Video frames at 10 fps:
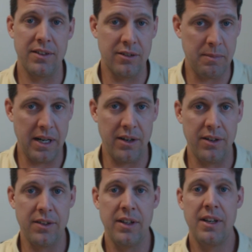the
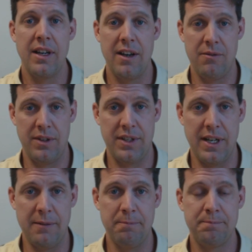repairs at one
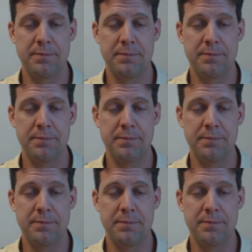time.